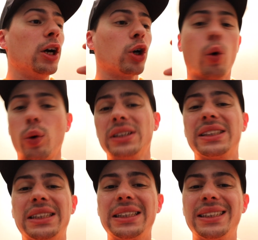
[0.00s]

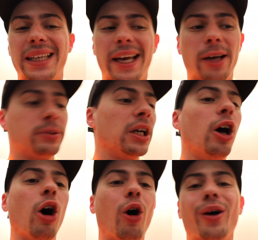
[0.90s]
quarantine tips,
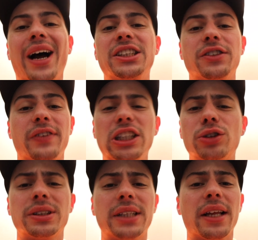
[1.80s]
all kinds of
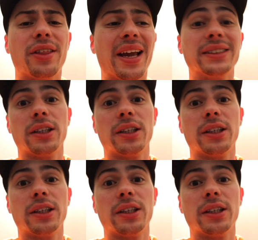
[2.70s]
interesting things,